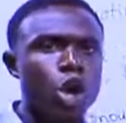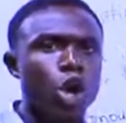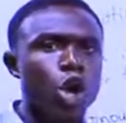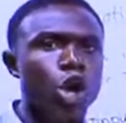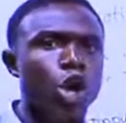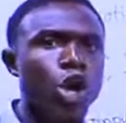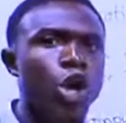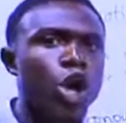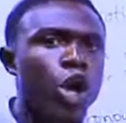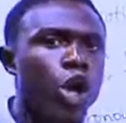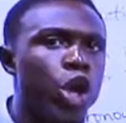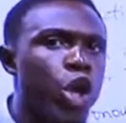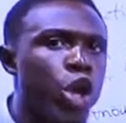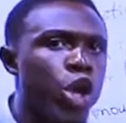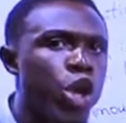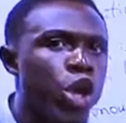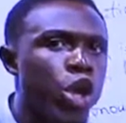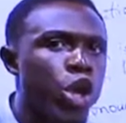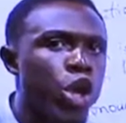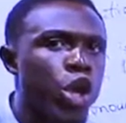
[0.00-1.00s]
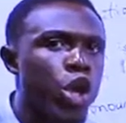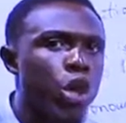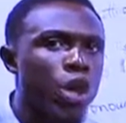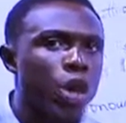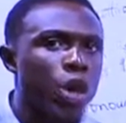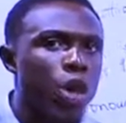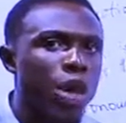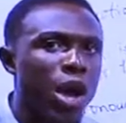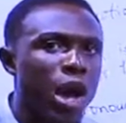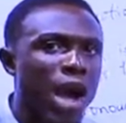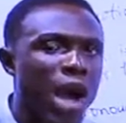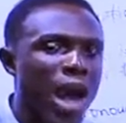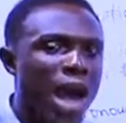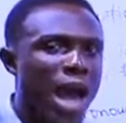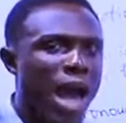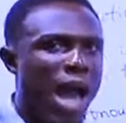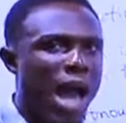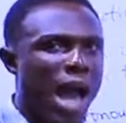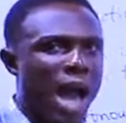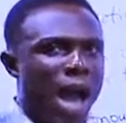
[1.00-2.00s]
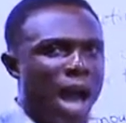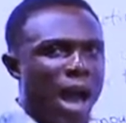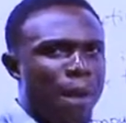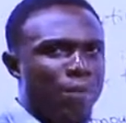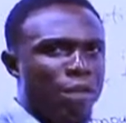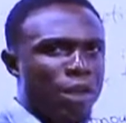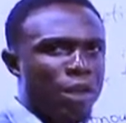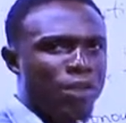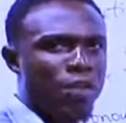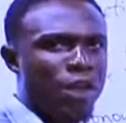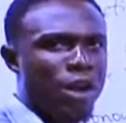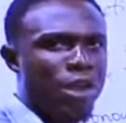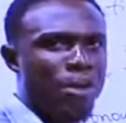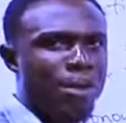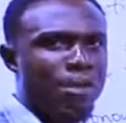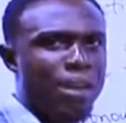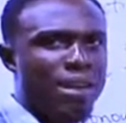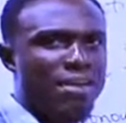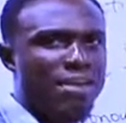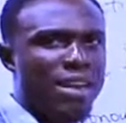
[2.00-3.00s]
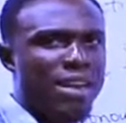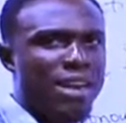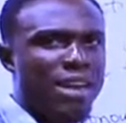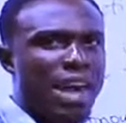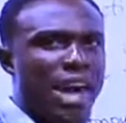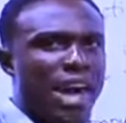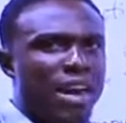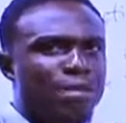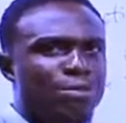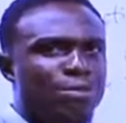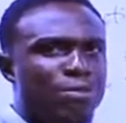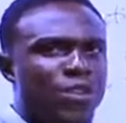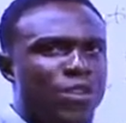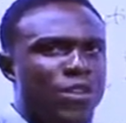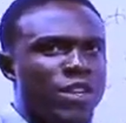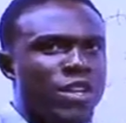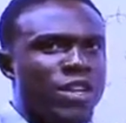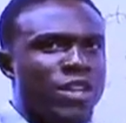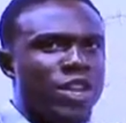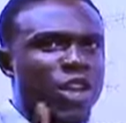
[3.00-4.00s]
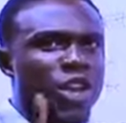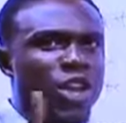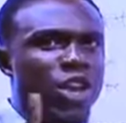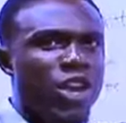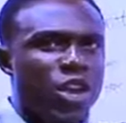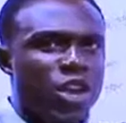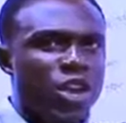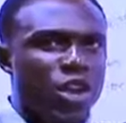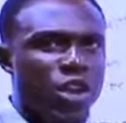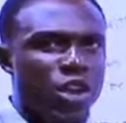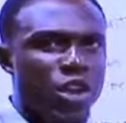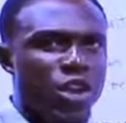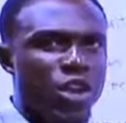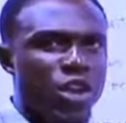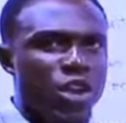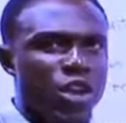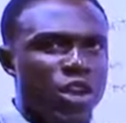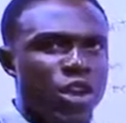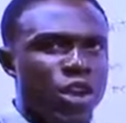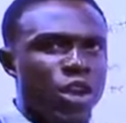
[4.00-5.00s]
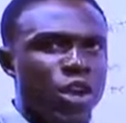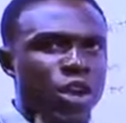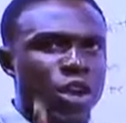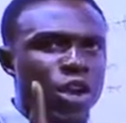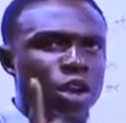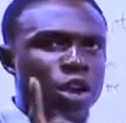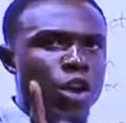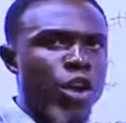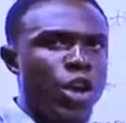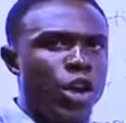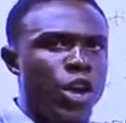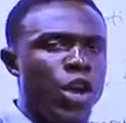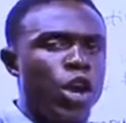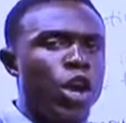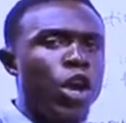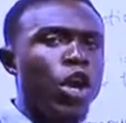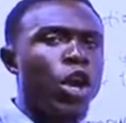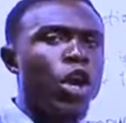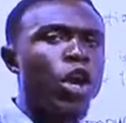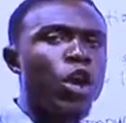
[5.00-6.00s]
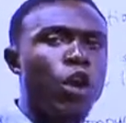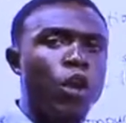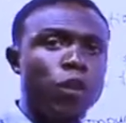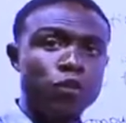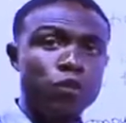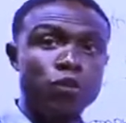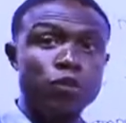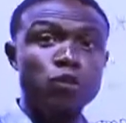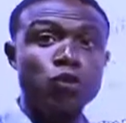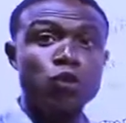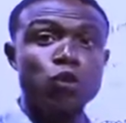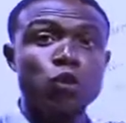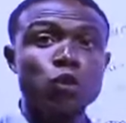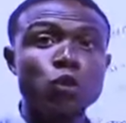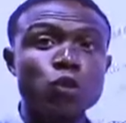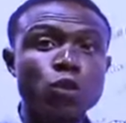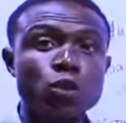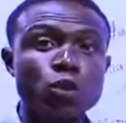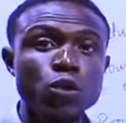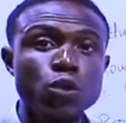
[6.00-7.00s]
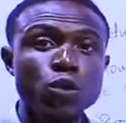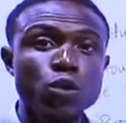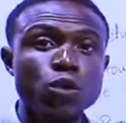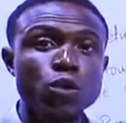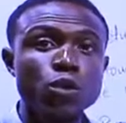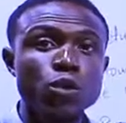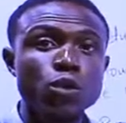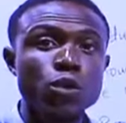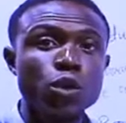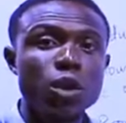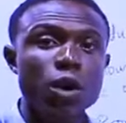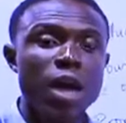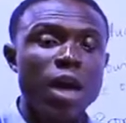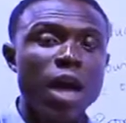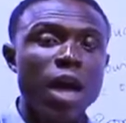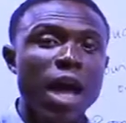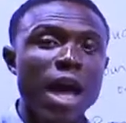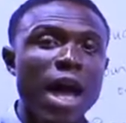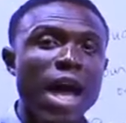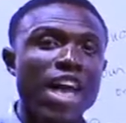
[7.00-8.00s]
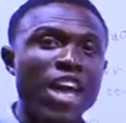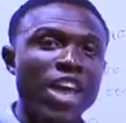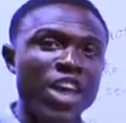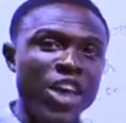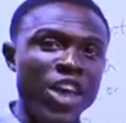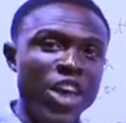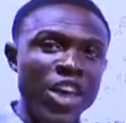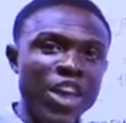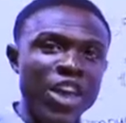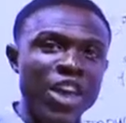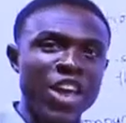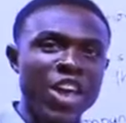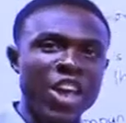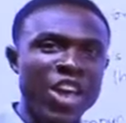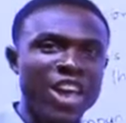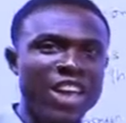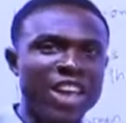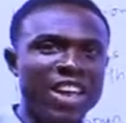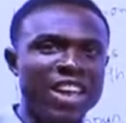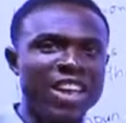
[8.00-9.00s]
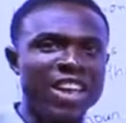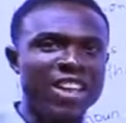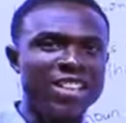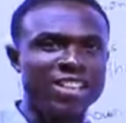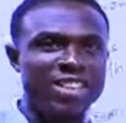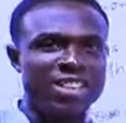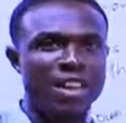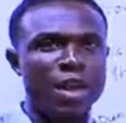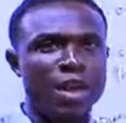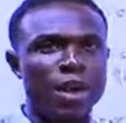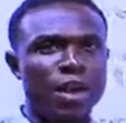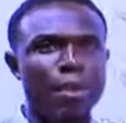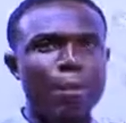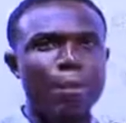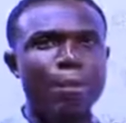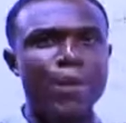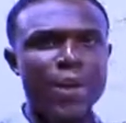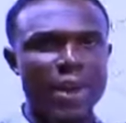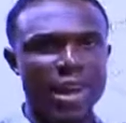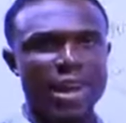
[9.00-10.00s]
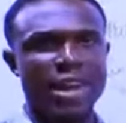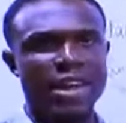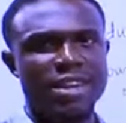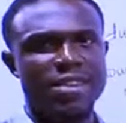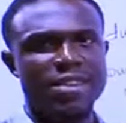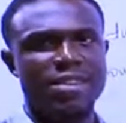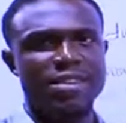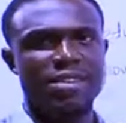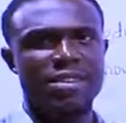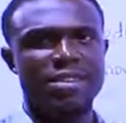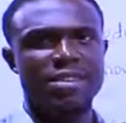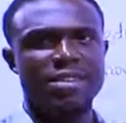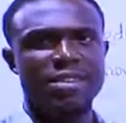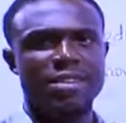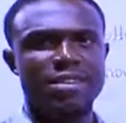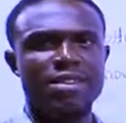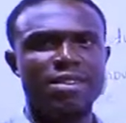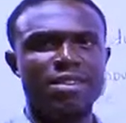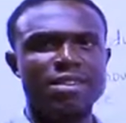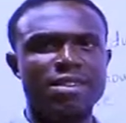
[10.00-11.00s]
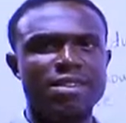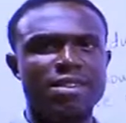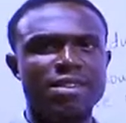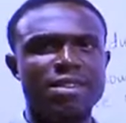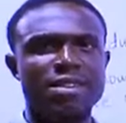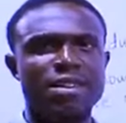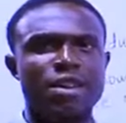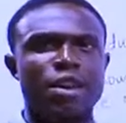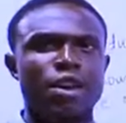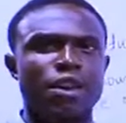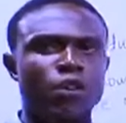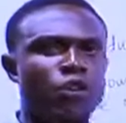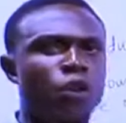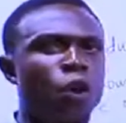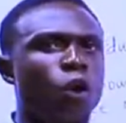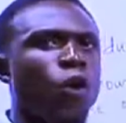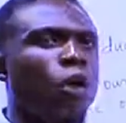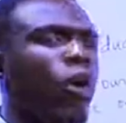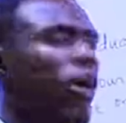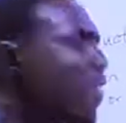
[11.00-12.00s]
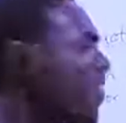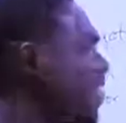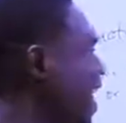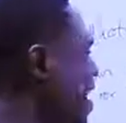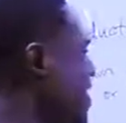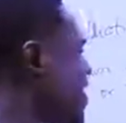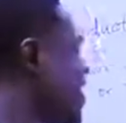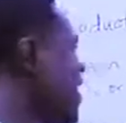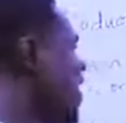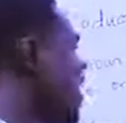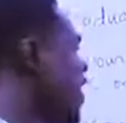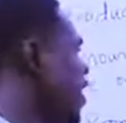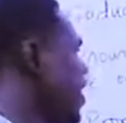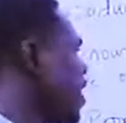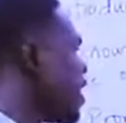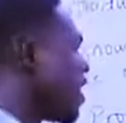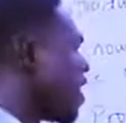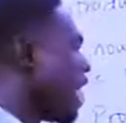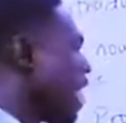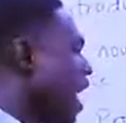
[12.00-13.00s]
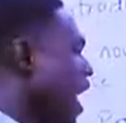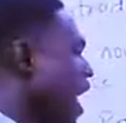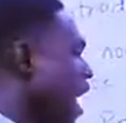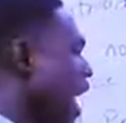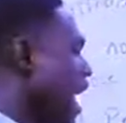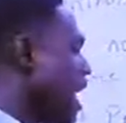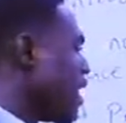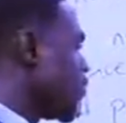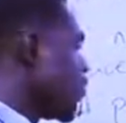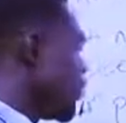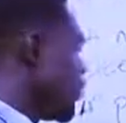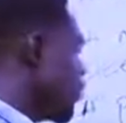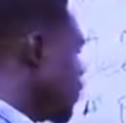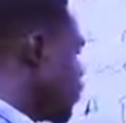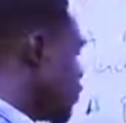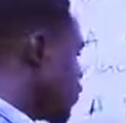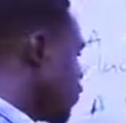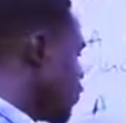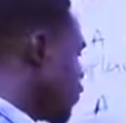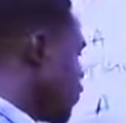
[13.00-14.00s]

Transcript: He, I'm not calling bright again, I'm using he. He goes to school. He is brilliant. So that he I used to